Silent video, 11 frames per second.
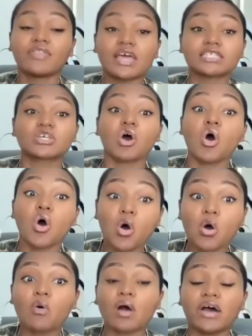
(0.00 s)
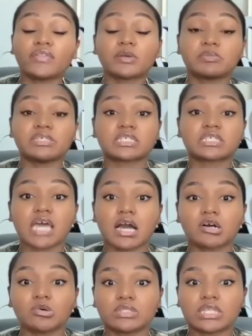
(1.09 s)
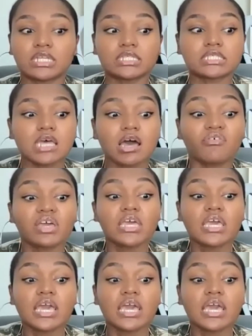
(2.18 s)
That's a whole other beast to tackle within itself.